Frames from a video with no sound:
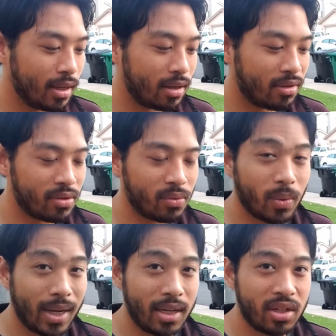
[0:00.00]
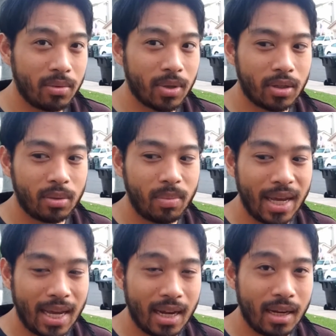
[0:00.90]
There was way too much
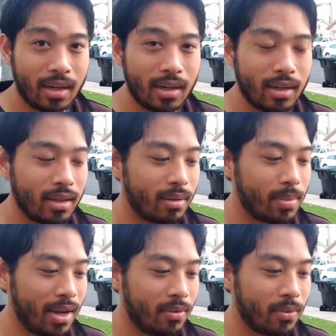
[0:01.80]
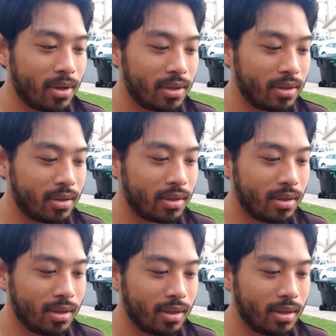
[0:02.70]
pain. The pain was